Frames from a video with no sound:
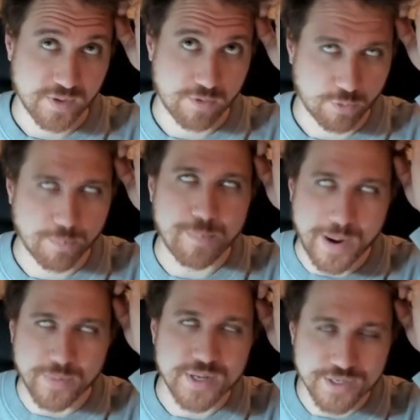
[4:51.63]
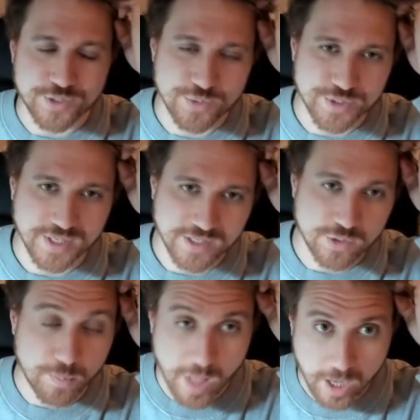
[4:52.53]
or parry is using it
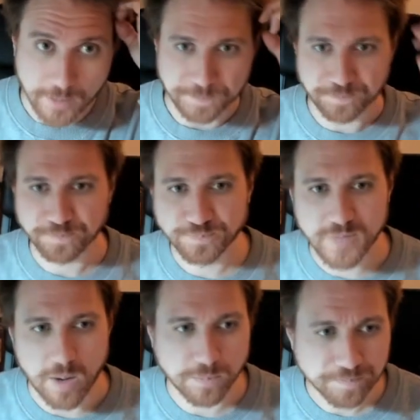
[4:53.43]
to block. Now,